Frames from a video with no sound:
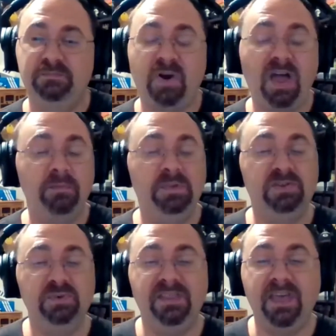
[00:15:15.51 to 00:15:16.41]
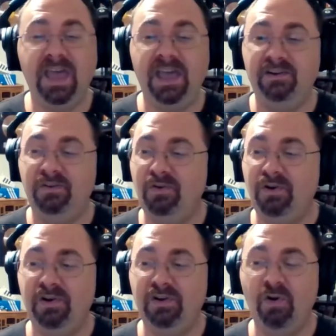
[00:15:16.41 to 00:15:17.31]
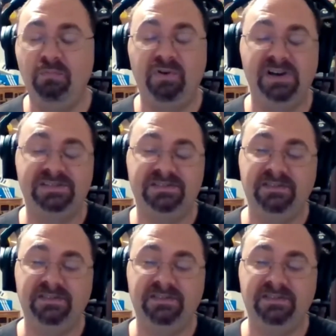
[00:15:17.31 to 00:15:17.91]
probably between that or No Pressure